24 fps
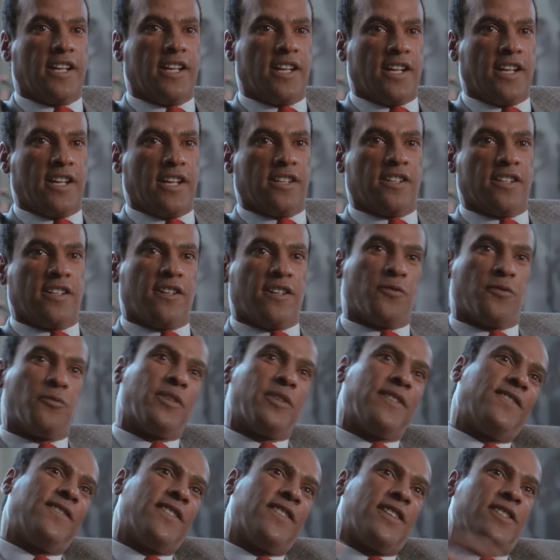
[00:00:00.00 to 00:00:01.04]
and
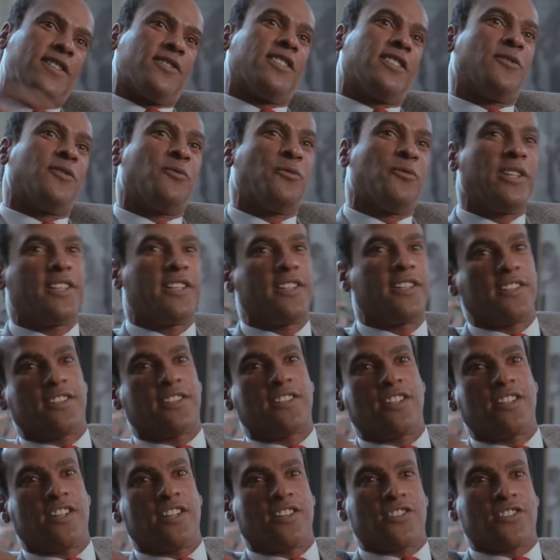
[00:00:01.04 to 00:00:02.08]
we felt that we could
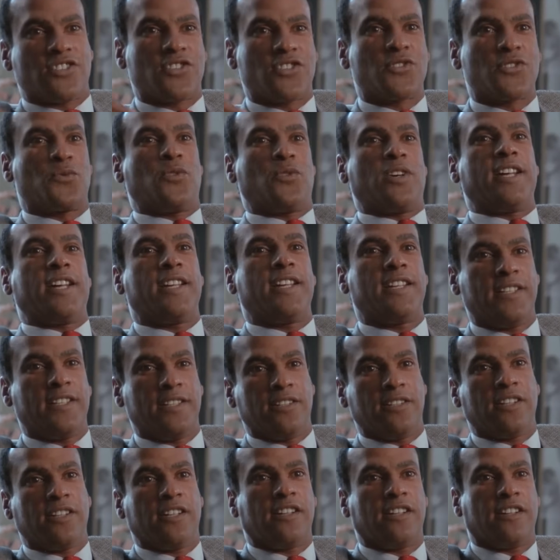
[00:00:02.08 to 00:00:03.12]

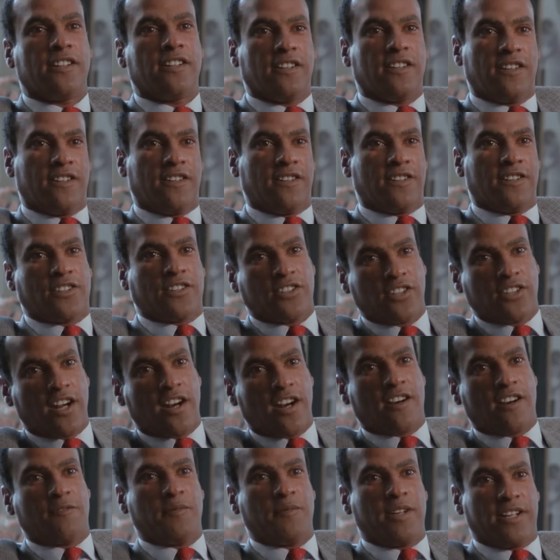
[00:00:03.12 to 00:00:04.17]
sway
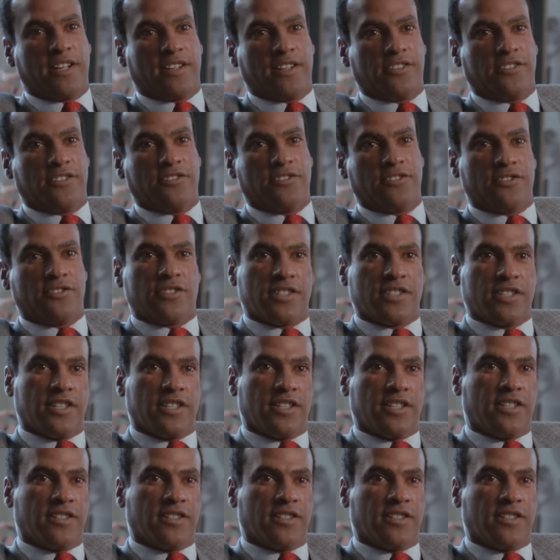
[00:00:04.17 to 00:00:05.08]
Carmichael's